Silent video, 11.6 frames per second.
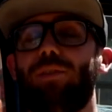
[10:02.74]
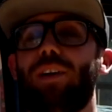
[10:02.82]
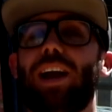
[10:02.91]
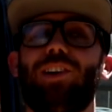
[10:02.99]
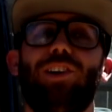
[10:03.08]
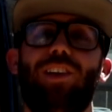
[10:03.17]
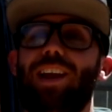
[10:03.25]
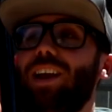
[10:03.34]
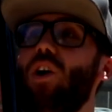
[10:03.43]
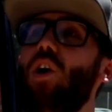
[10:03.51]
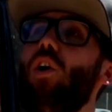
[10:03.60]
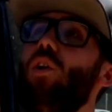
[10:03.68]
factor, like
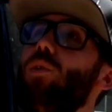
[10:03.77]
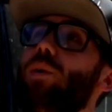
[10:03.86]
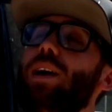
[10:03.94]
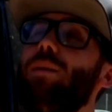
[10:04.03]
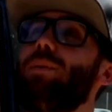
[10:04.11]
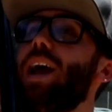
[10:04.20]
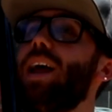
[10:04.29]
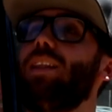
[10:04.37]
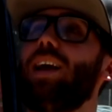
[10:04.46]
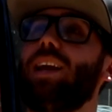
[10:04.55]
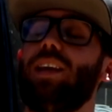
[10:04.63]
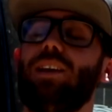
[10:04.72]
all the way up
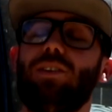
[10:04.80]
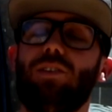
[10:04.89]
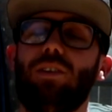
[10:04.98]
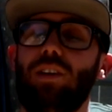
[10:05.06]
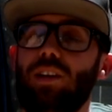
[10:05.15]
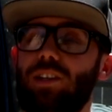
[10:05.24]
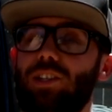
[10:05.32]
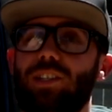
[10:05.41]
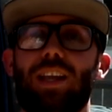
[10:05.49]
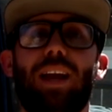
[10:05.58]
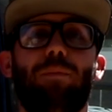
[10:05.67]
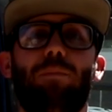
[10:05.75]
Cadillac Hill,
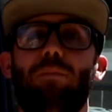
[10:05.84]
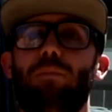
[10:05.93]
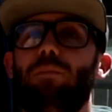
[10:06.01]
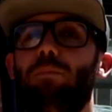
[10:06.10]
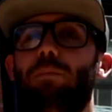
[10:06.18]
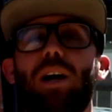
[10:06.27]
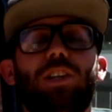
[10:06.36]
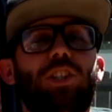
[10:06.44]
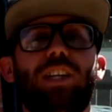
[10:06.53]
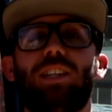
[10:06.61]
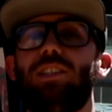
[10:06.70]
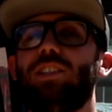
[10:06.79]
just like butt
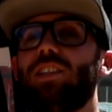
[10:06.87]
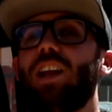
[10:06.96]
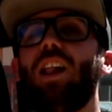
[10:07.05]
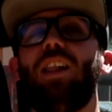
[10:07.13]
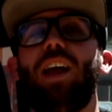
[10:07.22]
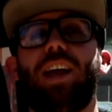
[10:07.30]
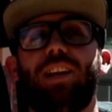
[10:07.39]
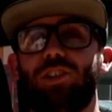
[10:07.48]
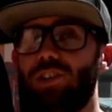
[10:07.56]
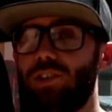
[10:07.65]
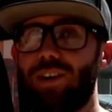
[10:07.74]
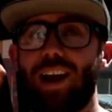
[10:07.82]
cheeks just
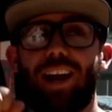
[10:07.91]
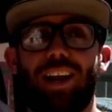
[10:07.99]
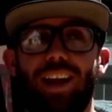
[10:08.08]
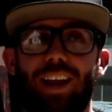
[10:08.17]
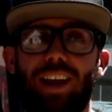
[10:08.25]
clenched, right?